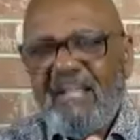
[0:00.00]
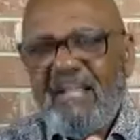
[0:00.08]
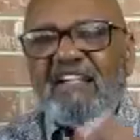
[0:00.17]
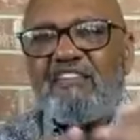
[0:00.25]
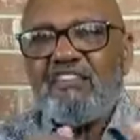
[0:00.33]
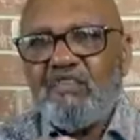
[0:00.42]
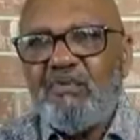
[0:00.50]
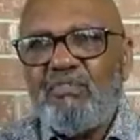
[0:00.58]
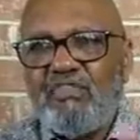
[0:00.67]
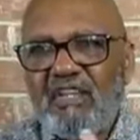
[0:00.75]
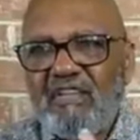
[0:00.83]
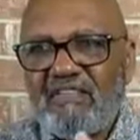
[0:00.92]
And he
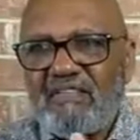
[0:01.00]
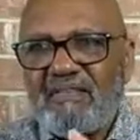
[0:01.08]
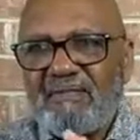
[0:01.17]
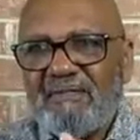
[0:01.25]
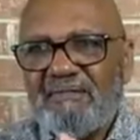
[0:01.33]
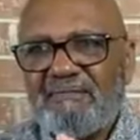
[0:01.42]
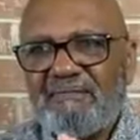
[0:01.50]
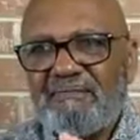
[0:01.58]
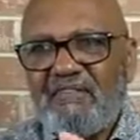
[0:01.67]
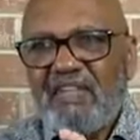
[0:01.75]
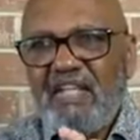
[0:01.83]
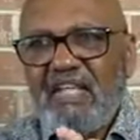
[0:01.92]
soothes us.
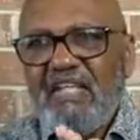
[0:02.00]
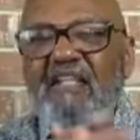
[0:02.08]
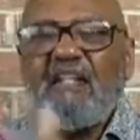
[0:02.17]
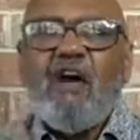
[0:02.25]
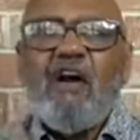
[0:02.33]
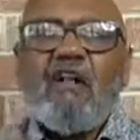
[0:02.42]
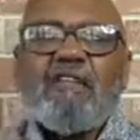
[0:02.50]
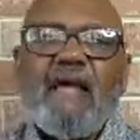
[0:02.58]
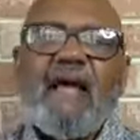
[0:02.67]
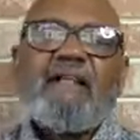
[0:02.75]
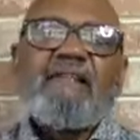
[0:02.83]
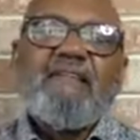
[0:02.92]
He did all
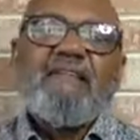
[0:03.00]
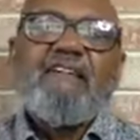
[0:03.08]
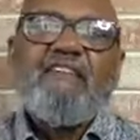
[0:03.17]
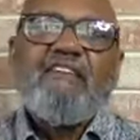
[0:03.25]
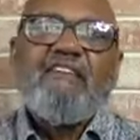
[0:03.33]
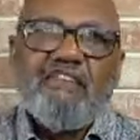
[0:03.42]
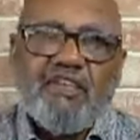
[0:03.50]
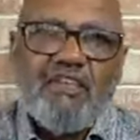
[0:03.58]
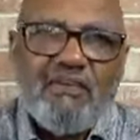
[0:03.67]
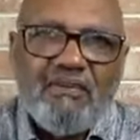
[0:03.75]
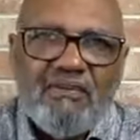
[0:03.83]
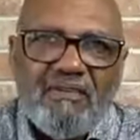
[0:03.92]
that for
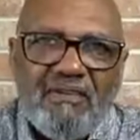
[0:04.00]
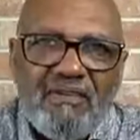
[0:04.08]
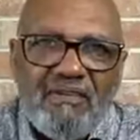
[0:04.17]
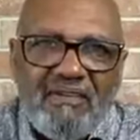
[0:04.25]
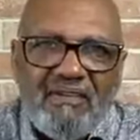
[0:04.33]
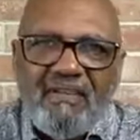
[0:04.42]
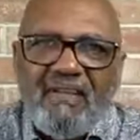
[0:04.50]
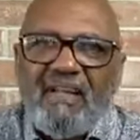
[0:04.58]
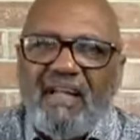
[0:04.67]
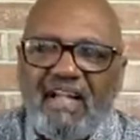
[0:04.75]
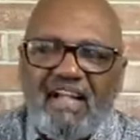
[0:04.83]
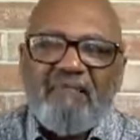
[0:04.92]
you
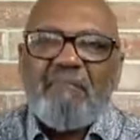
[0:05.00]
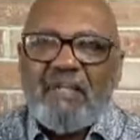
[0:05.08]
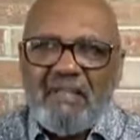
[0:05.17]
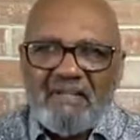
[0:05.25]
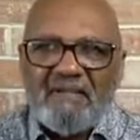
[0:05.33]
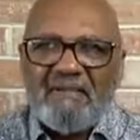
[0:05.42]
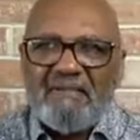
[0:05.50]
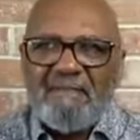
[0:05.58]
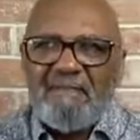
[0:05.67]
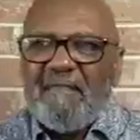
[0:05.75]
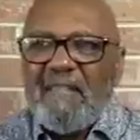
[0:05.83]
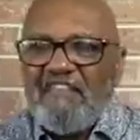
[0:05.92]
and me
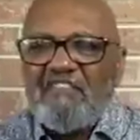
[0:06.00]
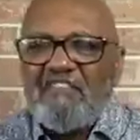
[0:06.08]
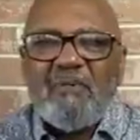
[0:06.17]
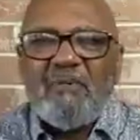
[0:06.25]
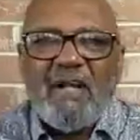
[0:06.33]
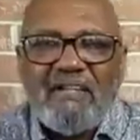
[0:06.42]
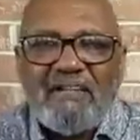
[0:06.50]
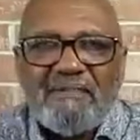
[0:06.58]
great.